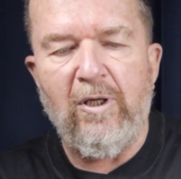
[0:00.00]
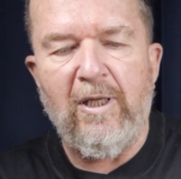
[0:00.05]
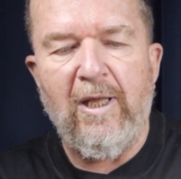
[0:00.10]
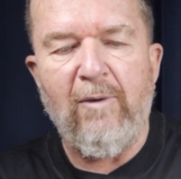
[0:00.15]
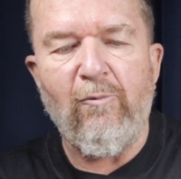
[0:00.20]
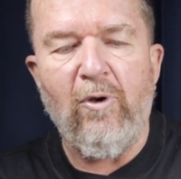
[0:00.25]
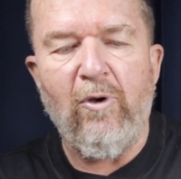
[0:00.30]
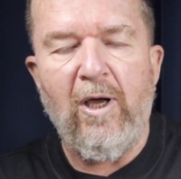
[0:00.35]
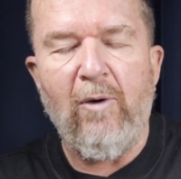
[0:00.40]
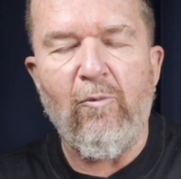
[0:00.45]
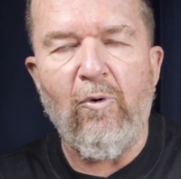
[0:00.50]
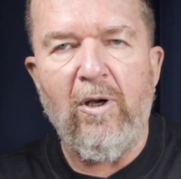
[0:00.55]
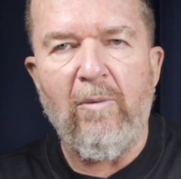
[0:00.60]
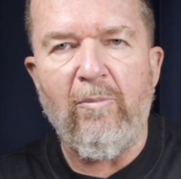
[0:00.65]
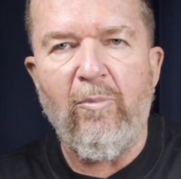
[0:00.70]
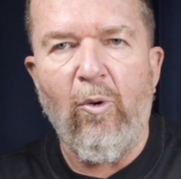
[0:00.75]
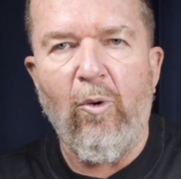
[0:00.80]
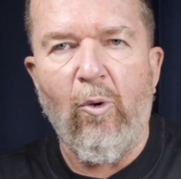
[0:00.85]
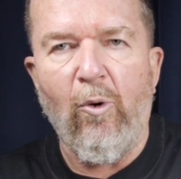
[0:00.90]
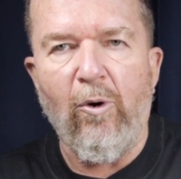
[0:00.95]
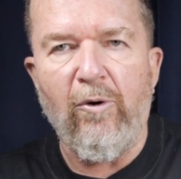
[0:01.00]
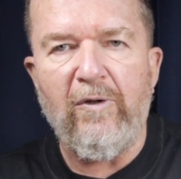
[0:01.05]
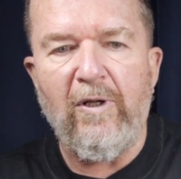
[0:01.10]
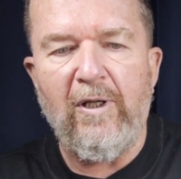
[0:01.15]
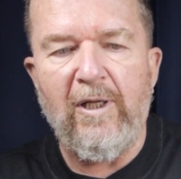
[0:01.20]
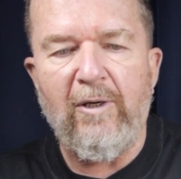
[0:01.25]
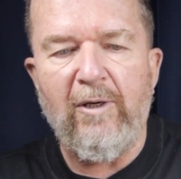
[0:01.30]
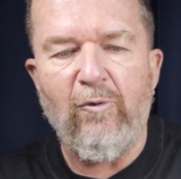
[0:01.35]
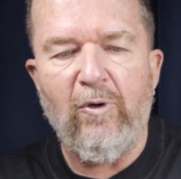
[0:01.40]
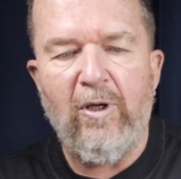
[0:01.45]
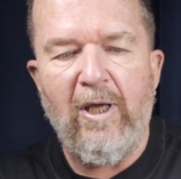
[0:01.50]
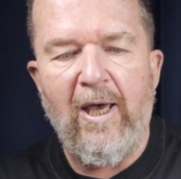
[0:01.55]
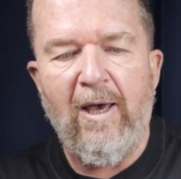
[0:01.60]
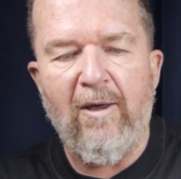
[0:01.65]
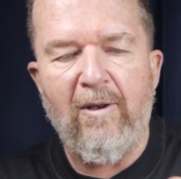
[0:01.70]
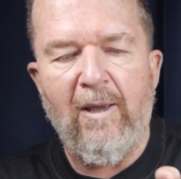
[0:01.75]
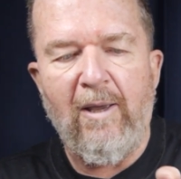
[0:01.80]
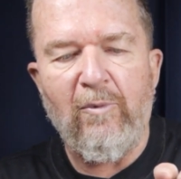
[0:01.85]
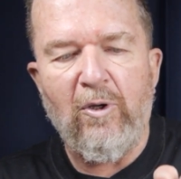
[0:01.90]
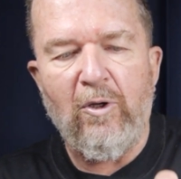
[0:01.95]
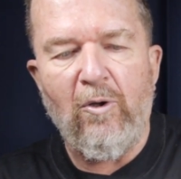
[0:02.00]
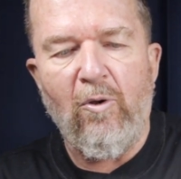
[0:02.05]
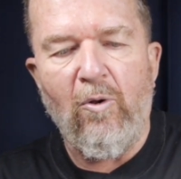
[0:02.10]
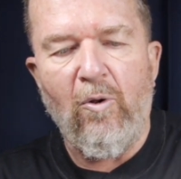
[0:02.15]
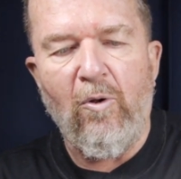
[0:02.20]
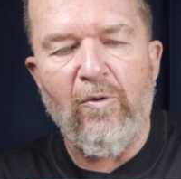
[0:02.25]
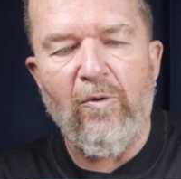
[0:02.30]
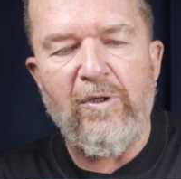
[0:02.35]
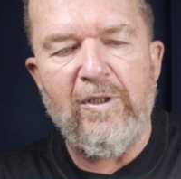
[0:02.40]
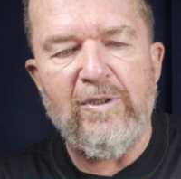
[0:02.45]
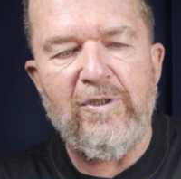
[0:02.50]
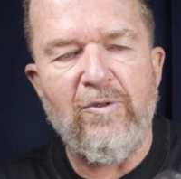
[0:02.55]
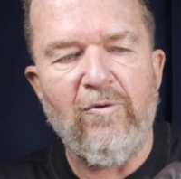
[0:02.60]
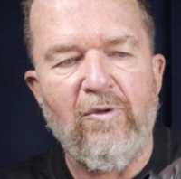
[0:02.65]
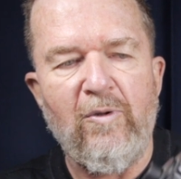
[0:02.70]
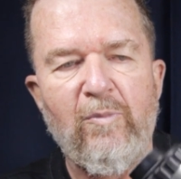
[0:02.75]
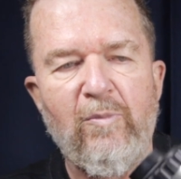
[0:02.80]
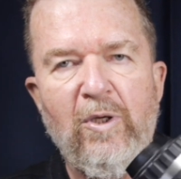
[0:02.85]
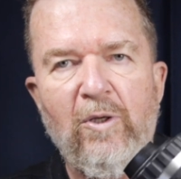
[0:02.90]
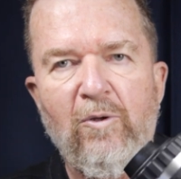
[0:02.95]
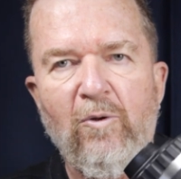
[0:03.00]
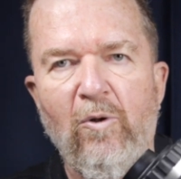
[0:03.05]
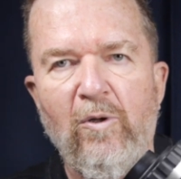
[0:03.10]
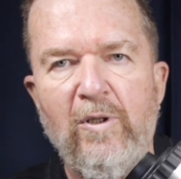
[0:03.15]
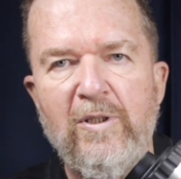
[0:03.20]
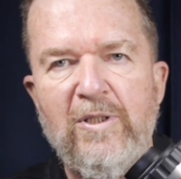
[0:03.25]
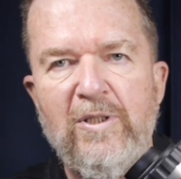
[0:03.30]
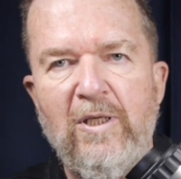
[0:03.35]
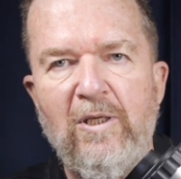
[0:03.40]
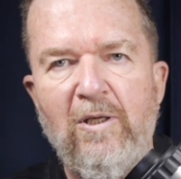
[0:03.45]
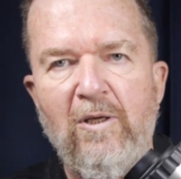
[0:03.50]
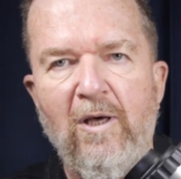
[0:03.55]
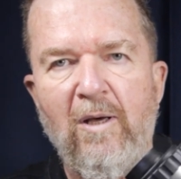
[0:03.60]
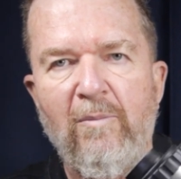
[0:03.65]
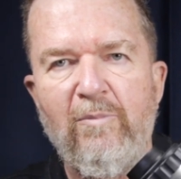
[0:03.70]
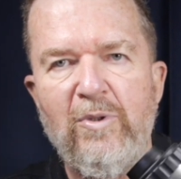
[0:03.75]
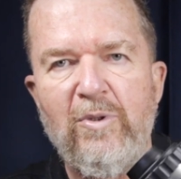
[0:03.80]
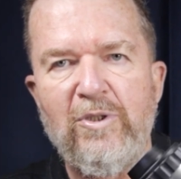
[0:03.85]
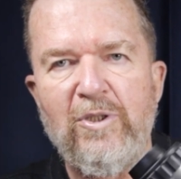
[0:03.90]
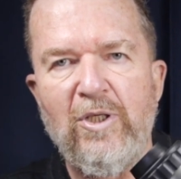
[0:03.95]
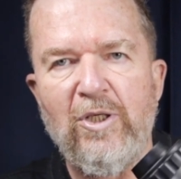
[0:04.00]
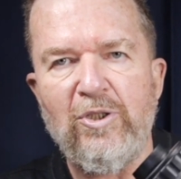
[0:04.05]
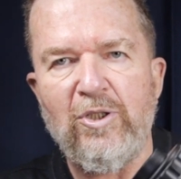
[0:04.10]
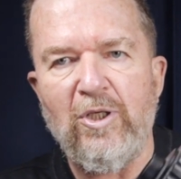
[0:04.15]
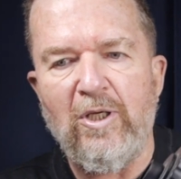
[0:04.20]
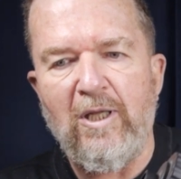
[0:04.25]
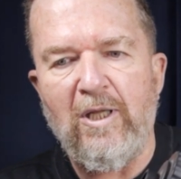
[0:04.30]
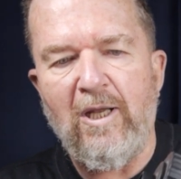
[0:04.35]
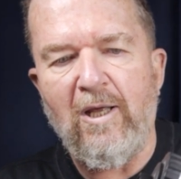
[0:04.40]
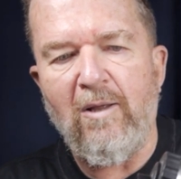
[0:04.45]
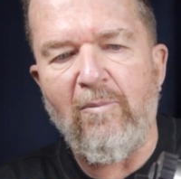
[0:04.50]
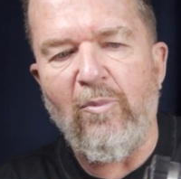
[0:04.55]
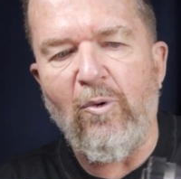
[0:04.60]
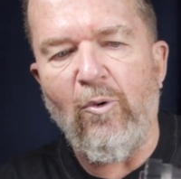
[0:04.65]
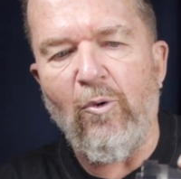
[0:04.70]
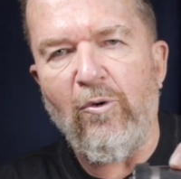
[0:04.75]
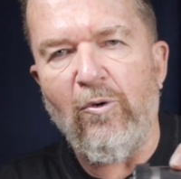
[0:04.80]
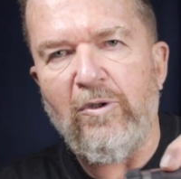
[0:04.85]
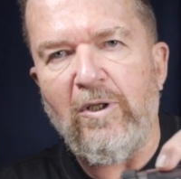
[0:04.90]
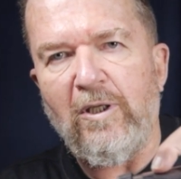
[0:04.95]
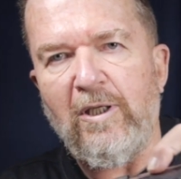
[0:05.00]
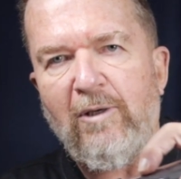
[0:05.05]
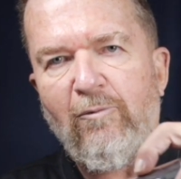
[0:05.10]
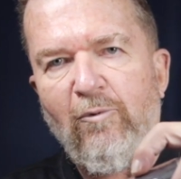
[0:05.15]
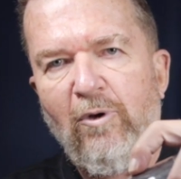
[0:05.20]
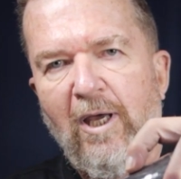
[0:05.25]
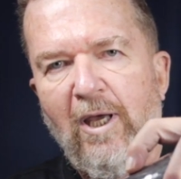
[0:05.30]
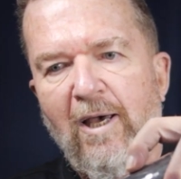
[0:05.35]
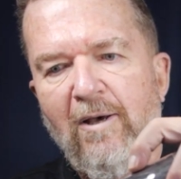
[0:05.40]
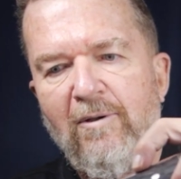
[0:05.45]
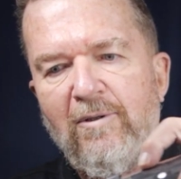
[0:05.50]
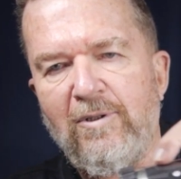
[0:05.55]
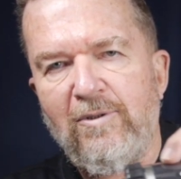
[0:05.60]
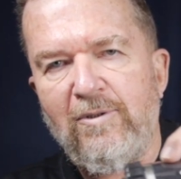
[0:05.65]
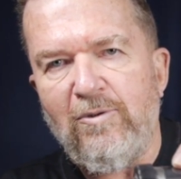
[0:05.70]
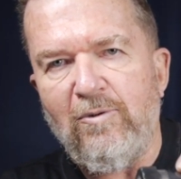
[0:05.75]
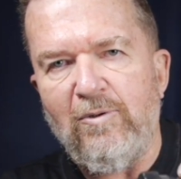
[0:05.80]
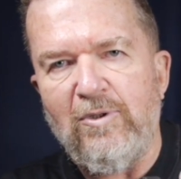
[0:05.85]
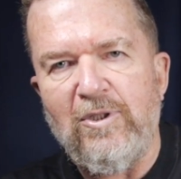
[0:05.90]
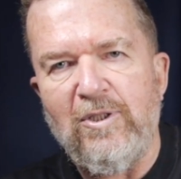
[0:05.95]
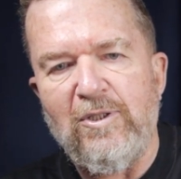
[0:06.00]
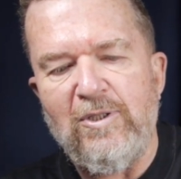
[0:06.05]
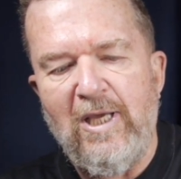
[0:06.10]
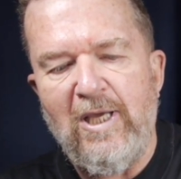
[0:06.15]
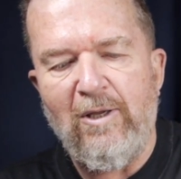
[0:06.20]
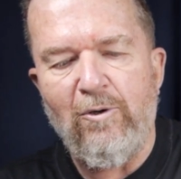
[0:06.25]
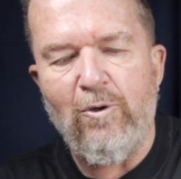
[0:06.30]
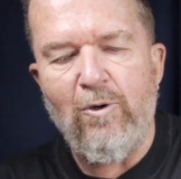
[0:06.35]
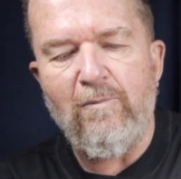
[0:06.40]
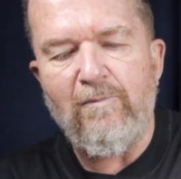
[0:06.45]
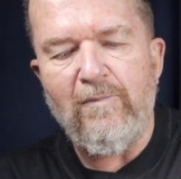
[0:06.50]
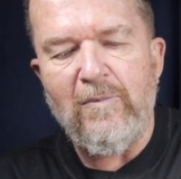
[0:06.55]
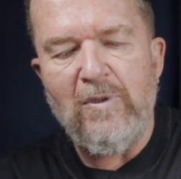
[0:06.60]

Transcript: And then when I want to pour the liquid out, I'm going to hold it so the pinhole is in the up position and I'll pour the liquid out into its container.